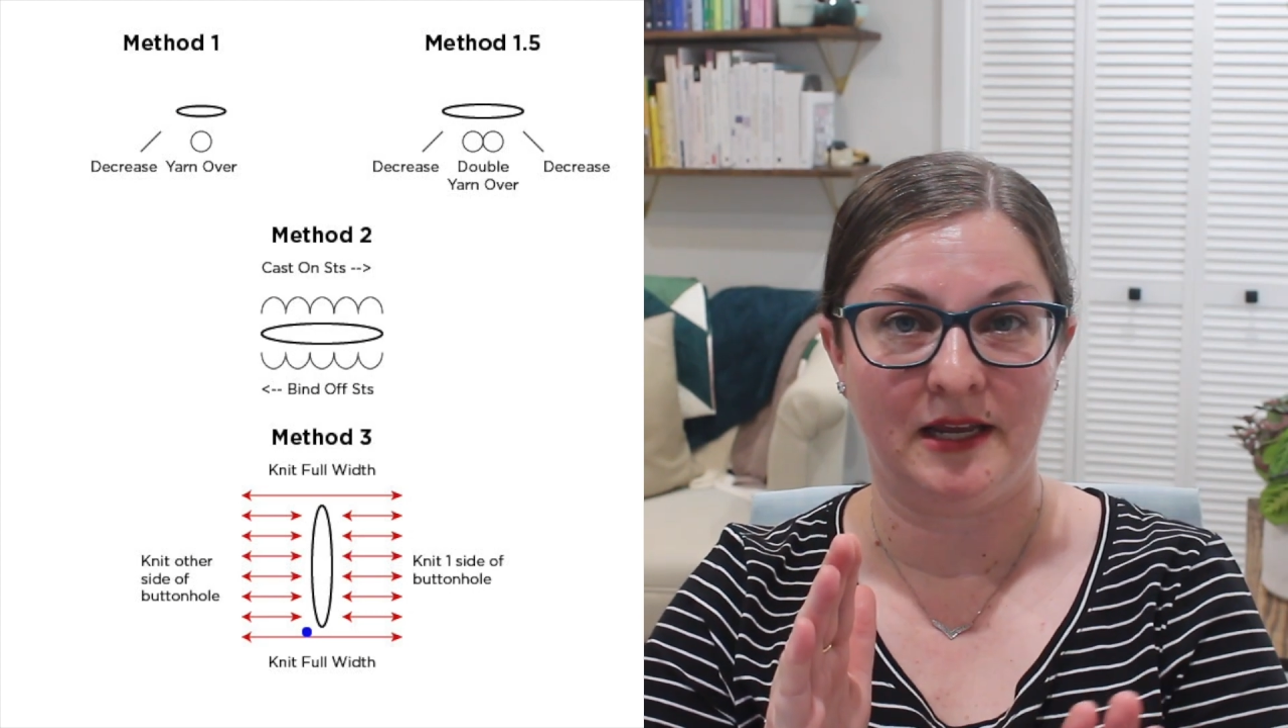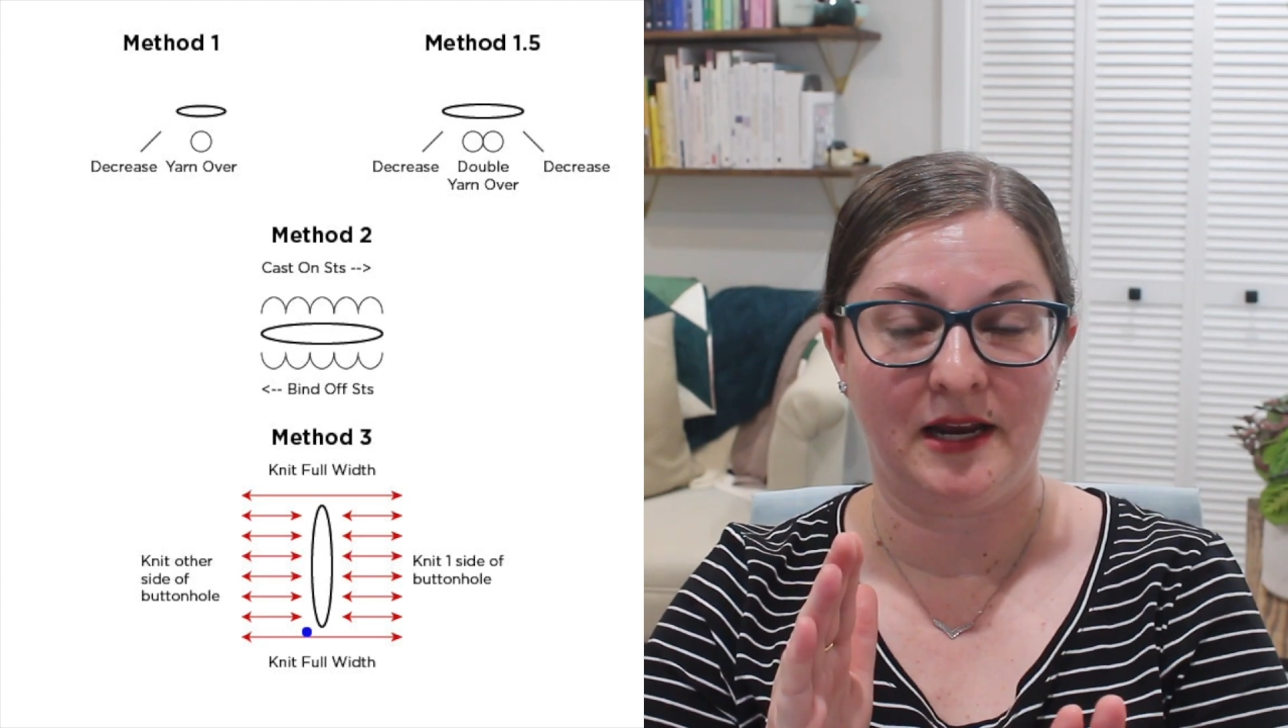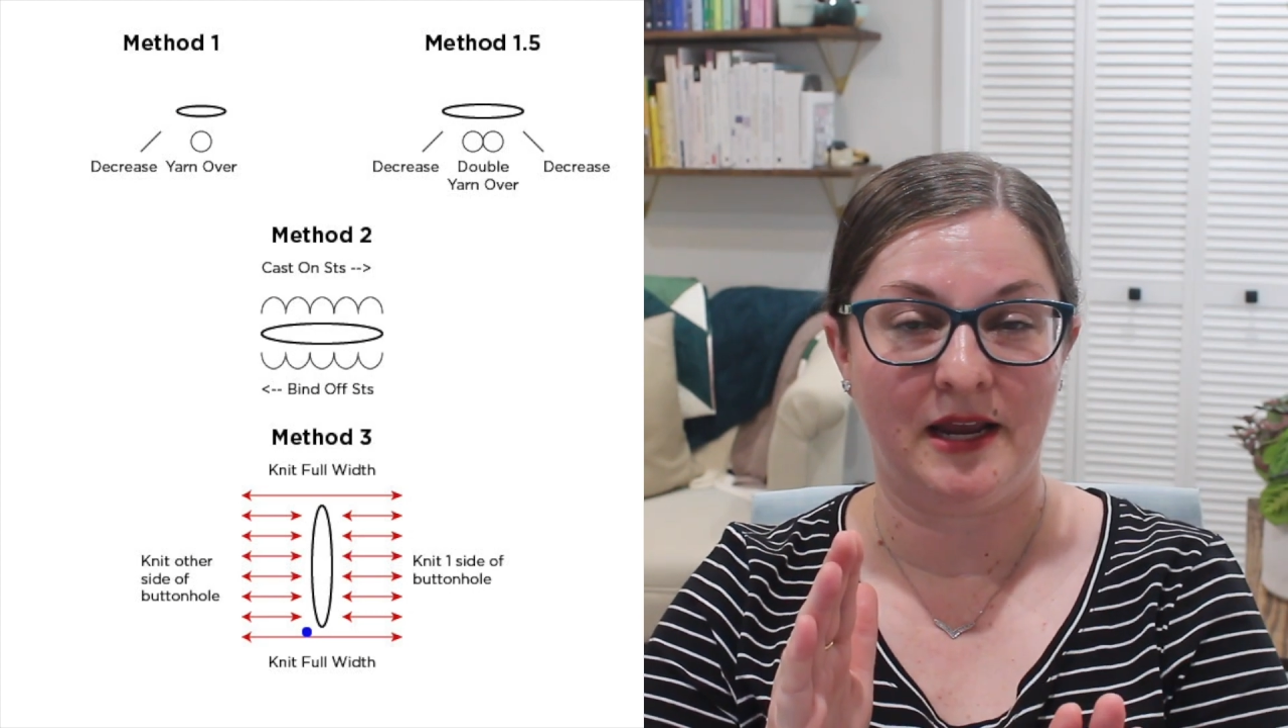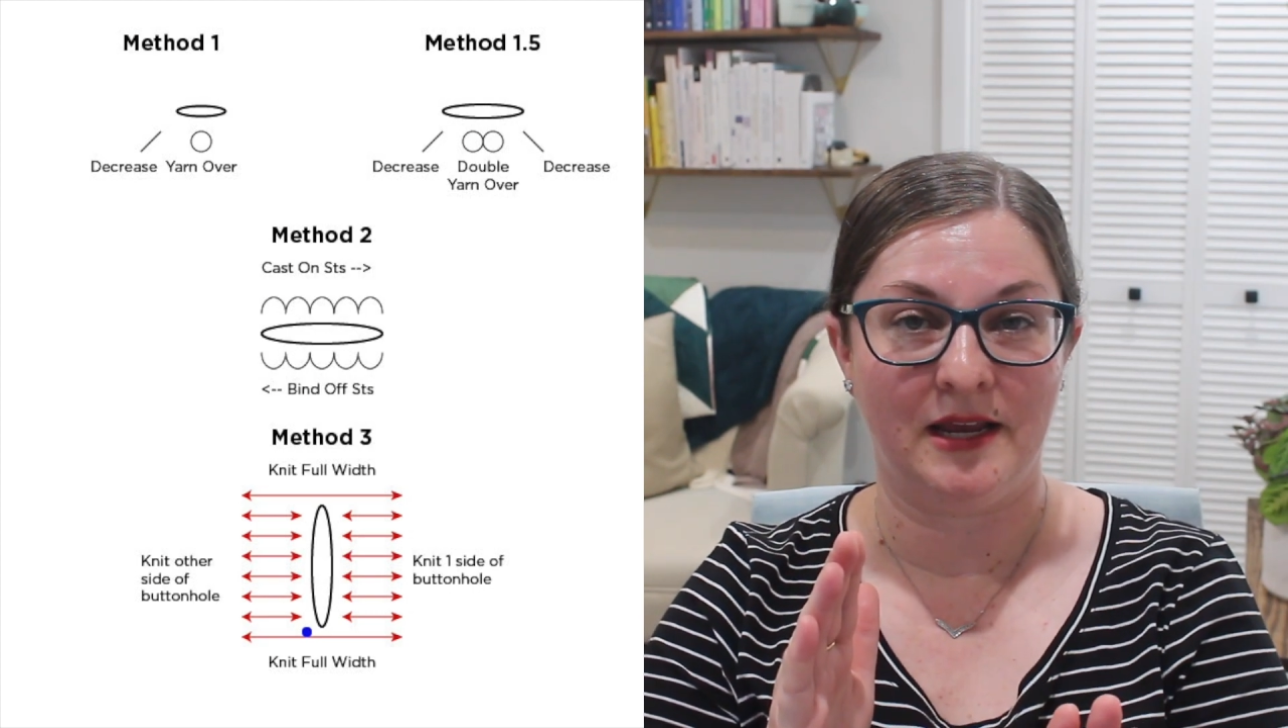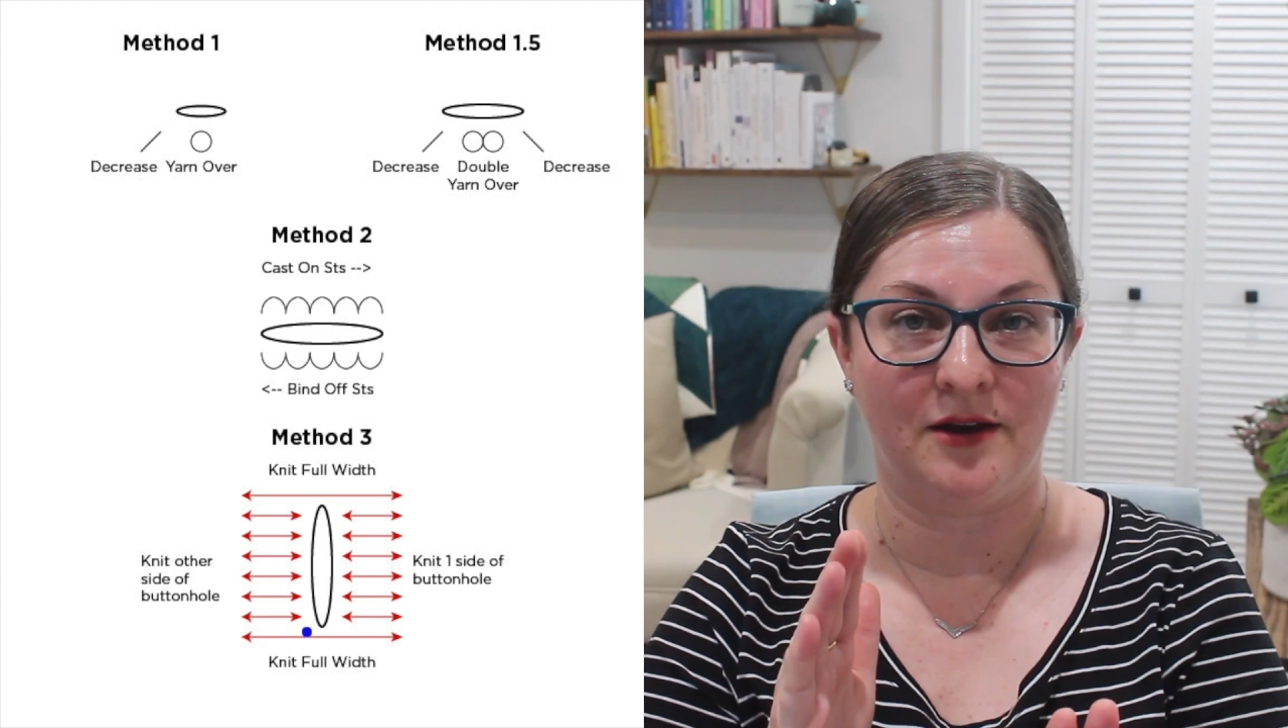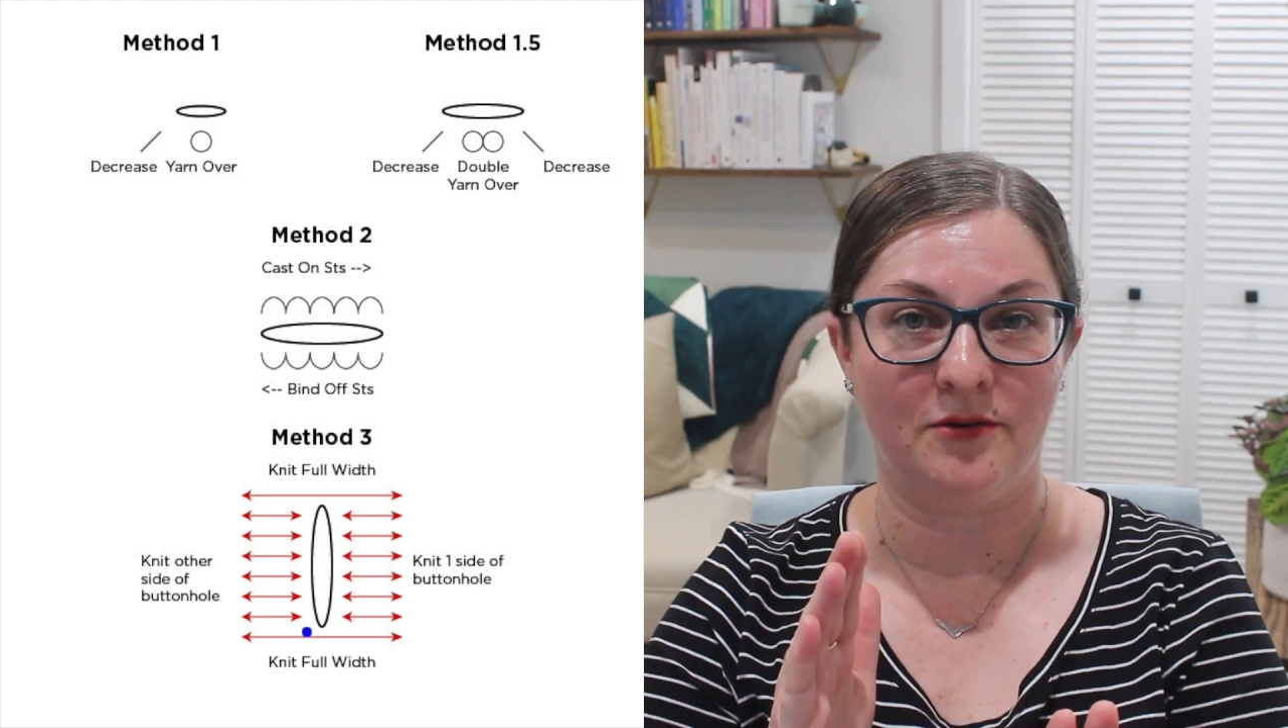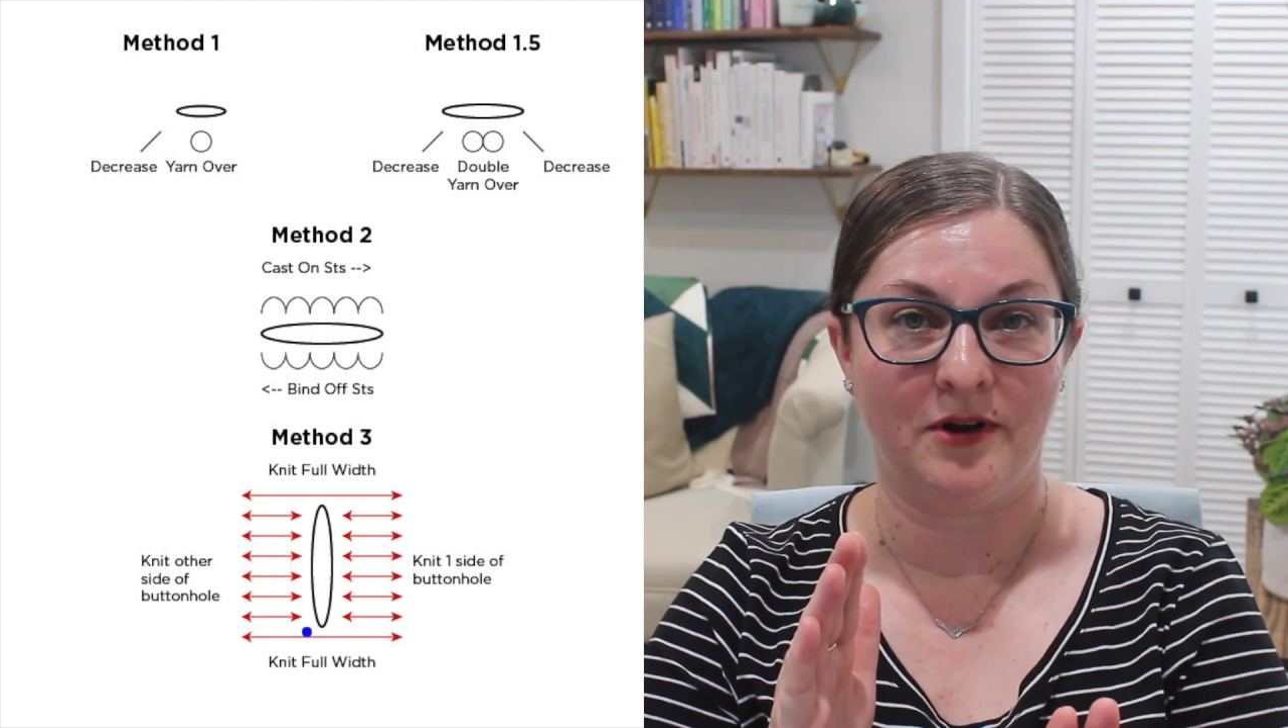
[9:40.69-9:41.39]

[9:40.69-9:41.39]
it hang out